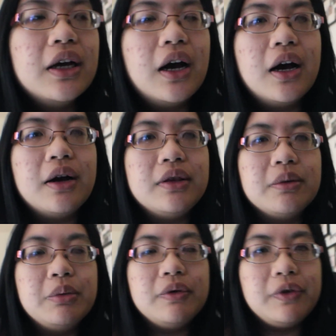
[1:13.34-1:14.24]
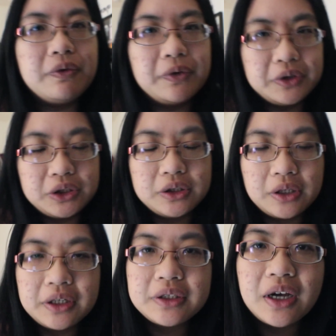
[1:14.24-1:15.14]
the movie first
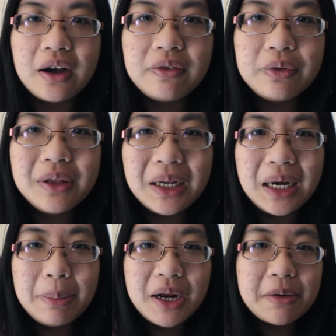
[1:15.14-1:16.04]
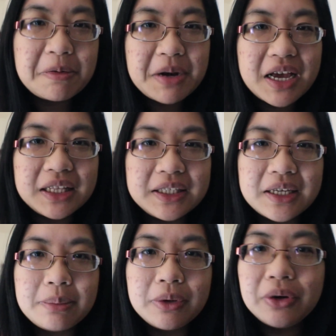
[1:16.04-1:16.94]
starts off, little bit of a plot
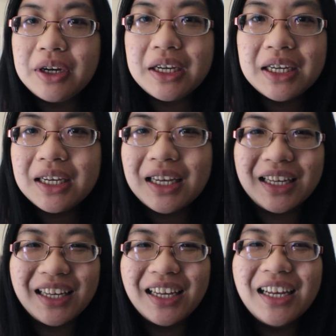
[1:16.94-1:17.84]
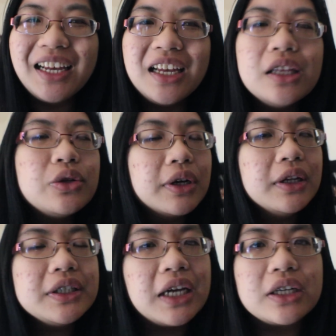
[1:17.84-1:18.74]
summary. The
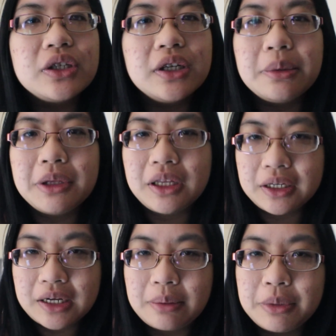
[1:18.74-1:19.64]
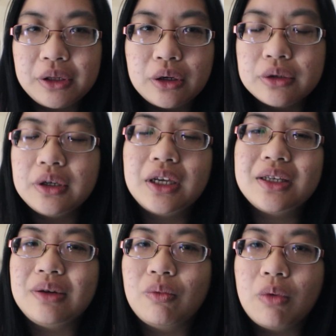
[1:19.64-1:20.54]
trailer is actually going to be linked down below so you
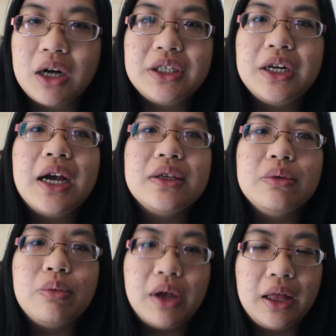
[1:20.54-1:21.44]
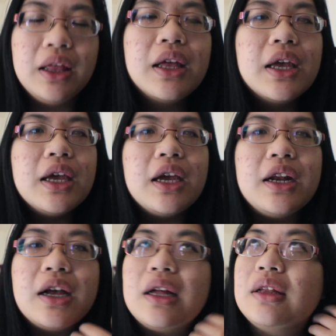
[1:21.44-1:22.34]
guys can watch it as well.
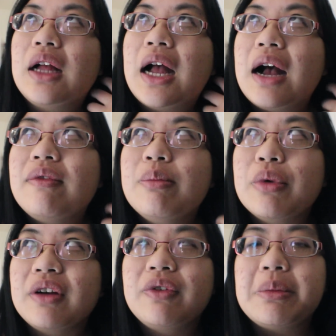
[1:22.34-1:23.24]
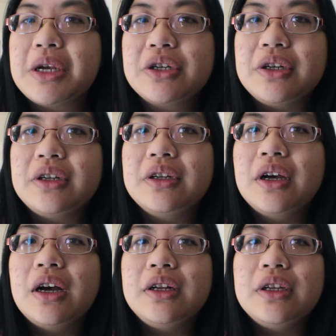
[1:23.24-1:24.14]
And I'll have more information
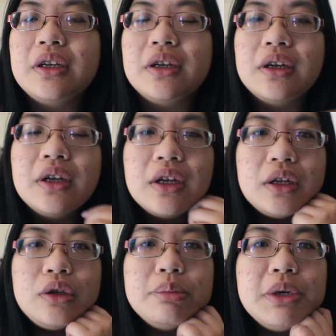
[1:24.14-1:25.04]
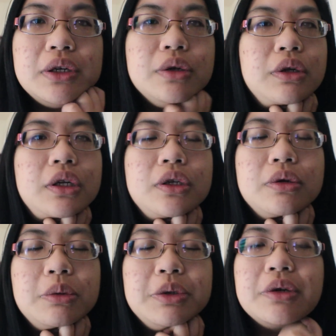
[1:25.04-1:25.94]
on the doobly-doo in the
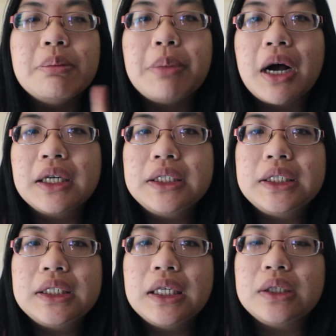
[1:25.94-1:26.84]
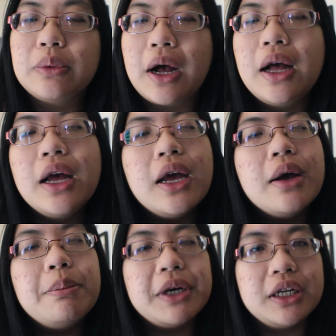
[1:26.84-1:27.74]
description box as well.
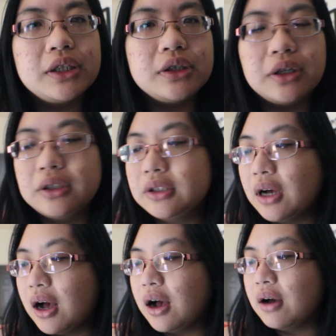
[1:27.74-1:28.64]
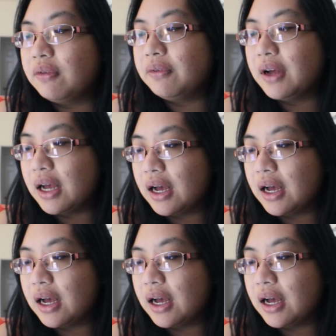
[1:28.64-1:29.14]
But it starts off